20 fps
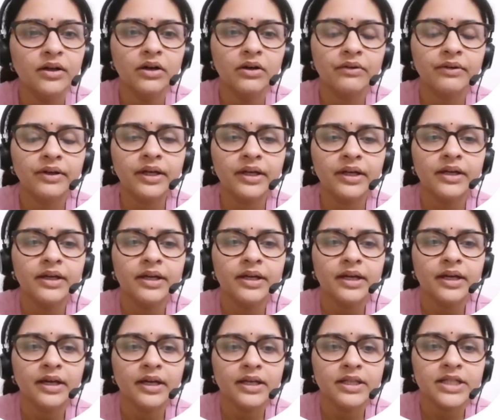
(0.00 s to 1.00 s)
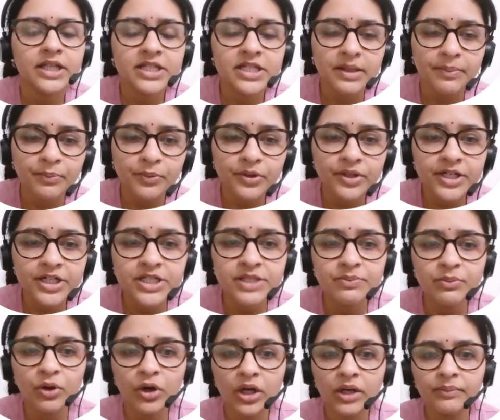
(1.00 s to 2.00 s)
Okay, They supported
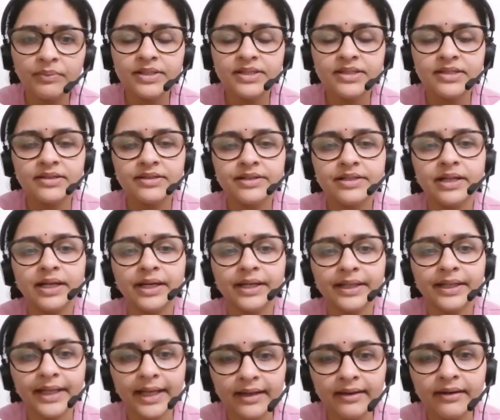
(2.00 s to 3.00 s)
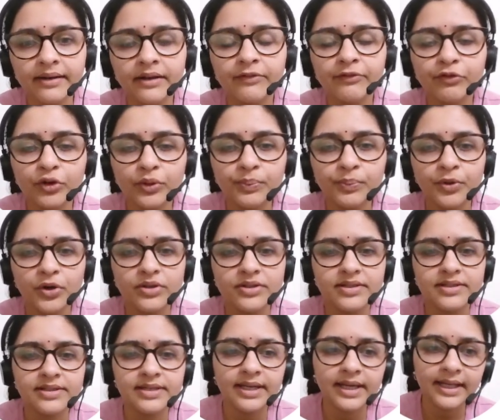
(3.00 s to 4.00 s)
small businesses like tailoring, food
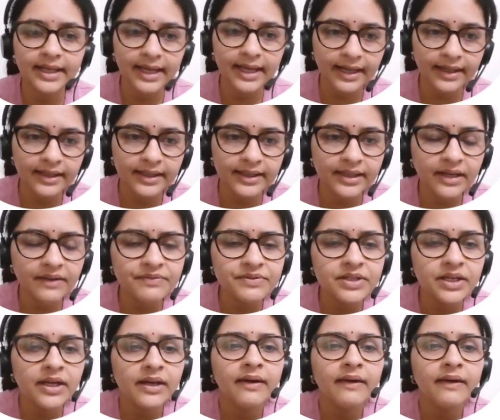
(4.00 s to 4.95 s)
processing, and handicrafts.